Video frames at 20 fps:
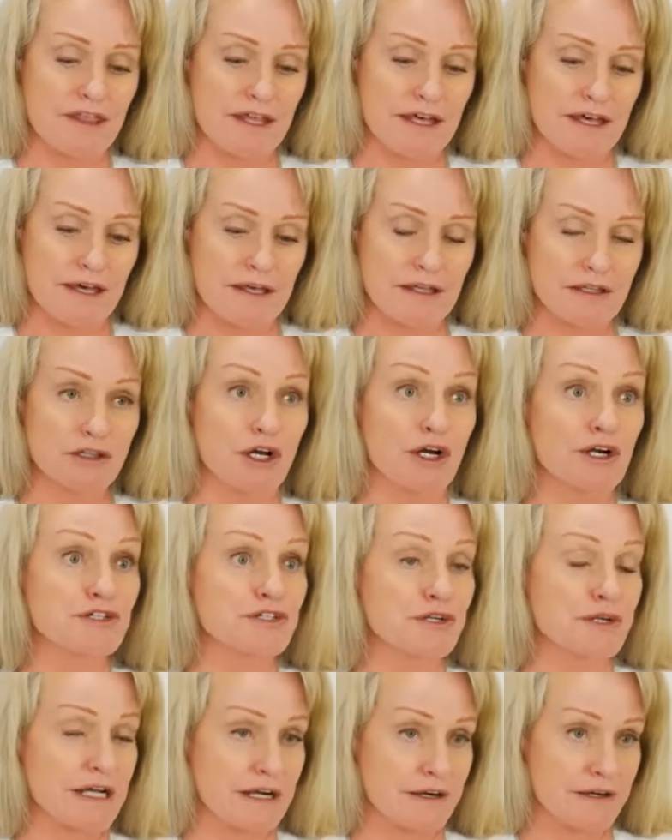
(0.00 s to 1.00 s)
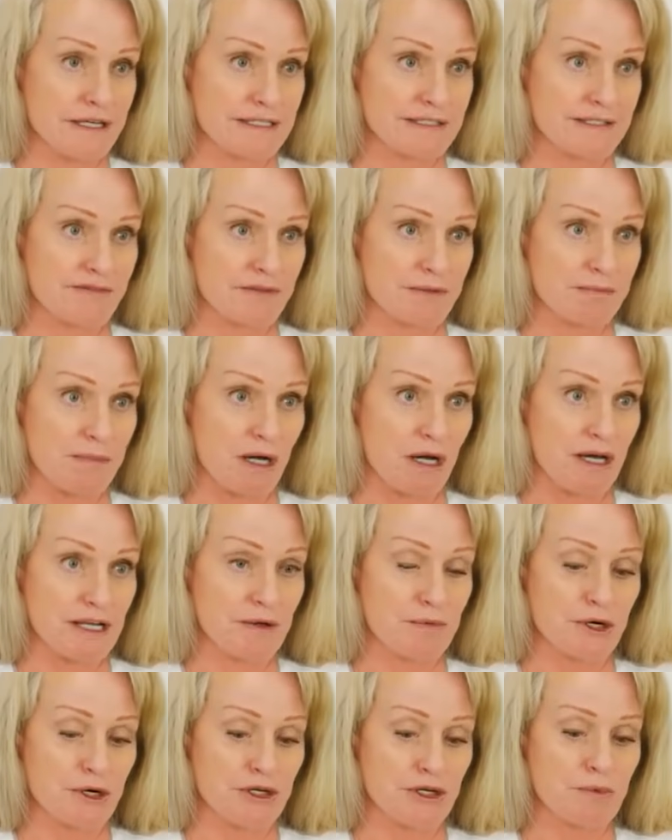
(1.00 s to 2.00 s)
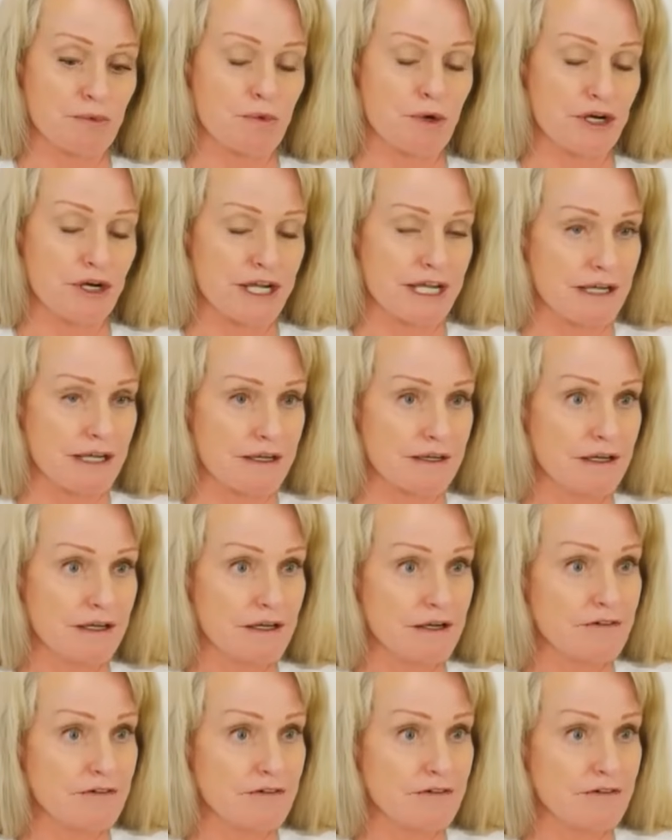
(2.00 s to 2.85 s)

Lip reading: the larger areas of the body where you're working